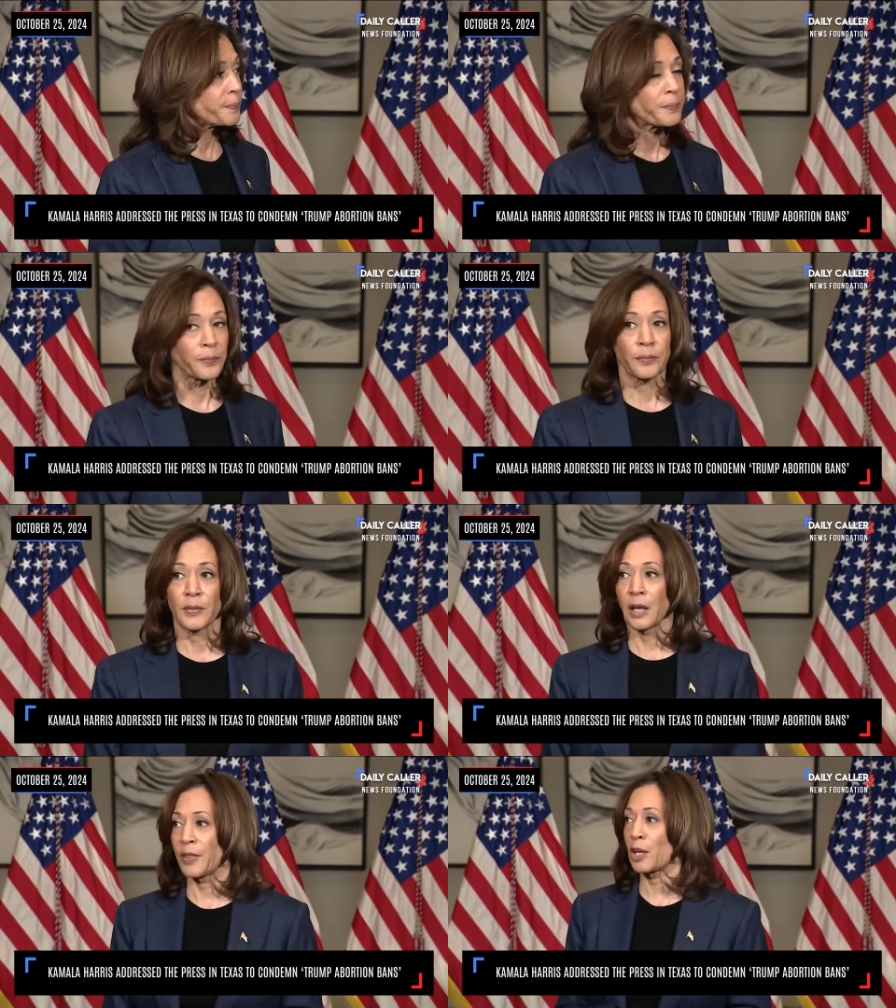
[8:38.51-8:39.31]
You ready
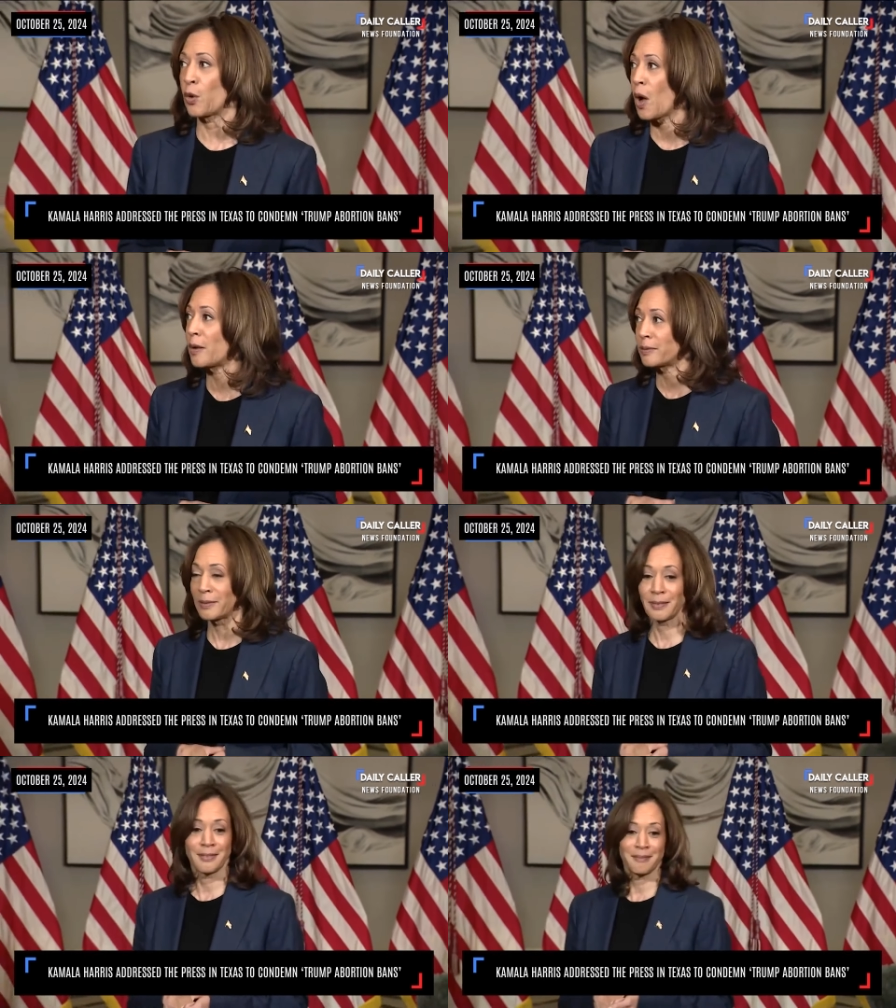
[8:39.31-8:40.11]
Thank for Beyonce? You. Thank you all.
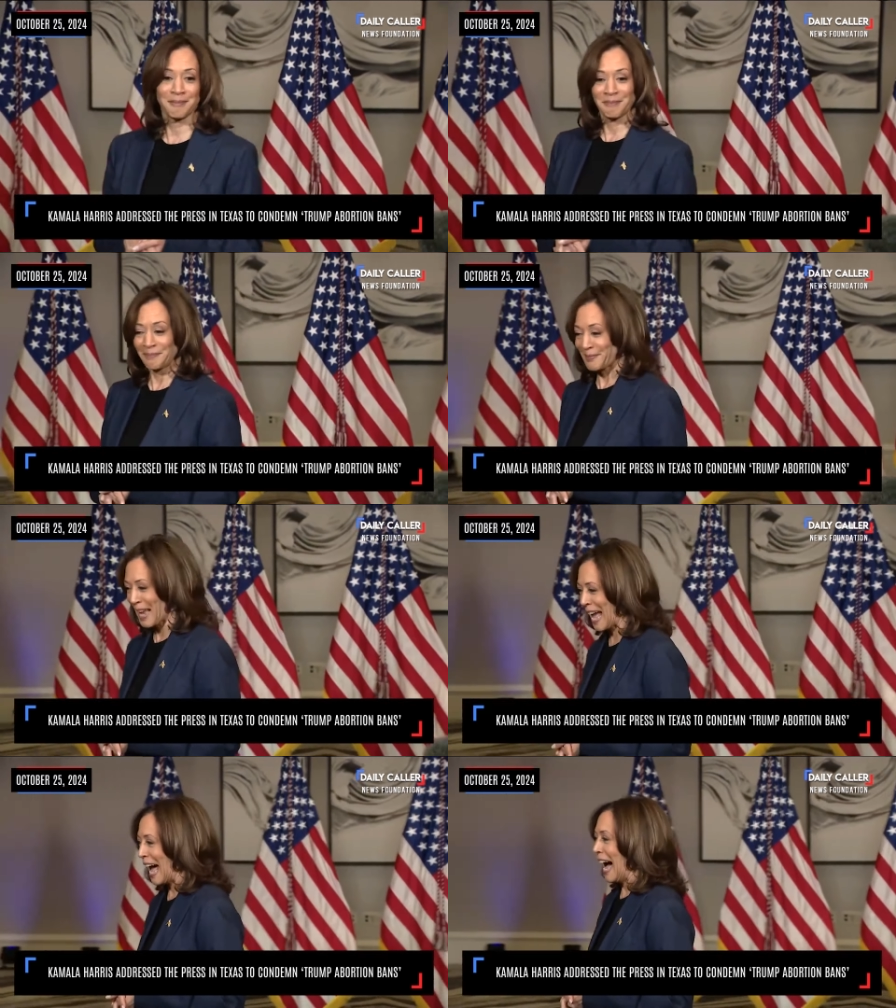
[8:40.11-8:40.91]
Thank you. Ma'am, you ready for
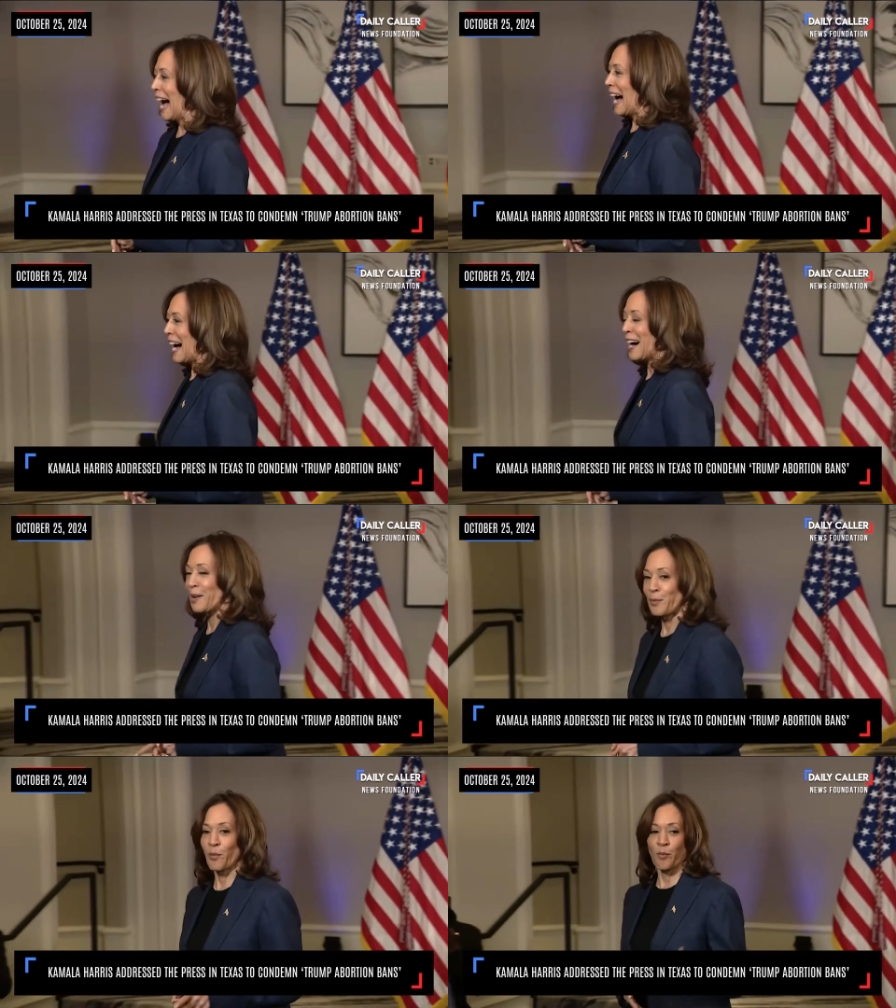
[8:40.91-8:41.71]
Beyonce?
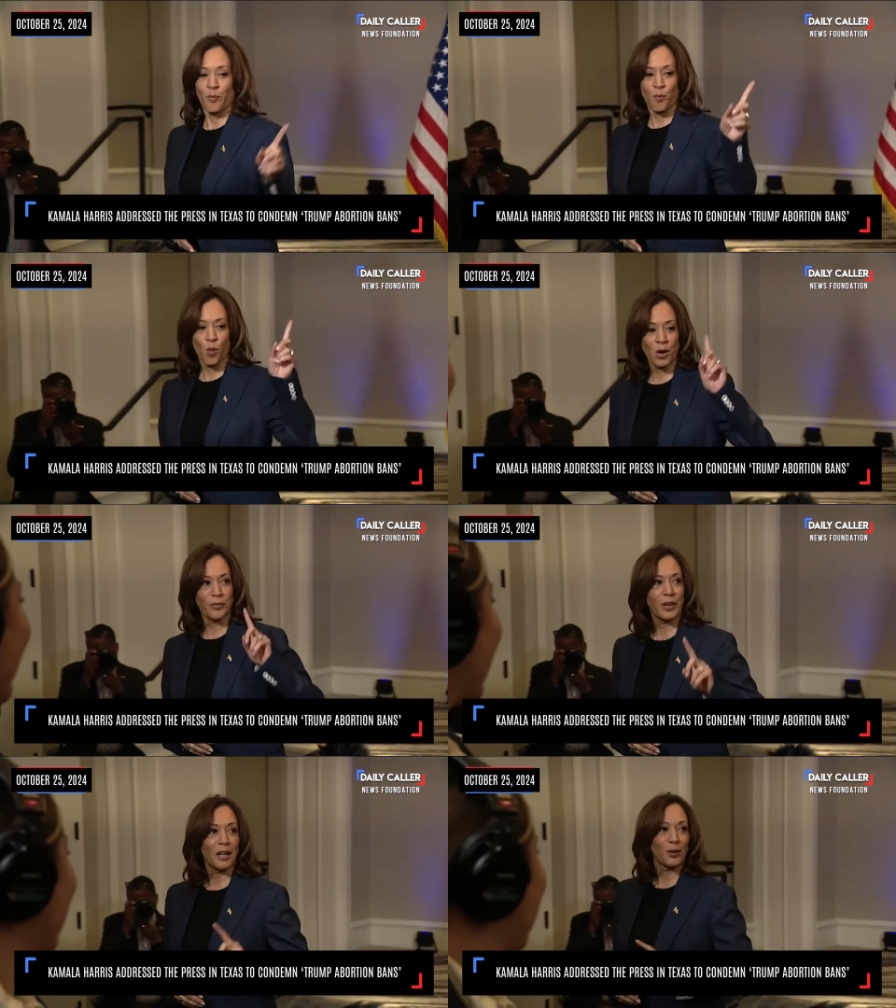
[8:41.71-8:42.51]
Um, more to
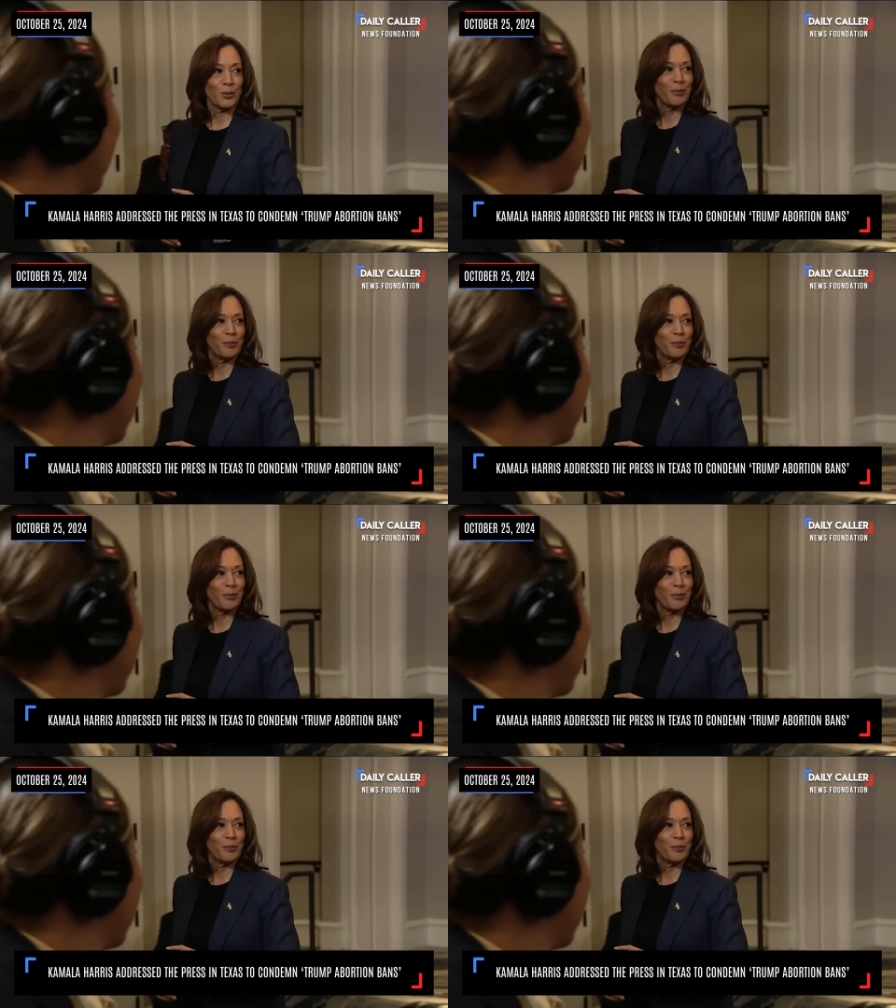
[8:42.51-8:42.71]
follow.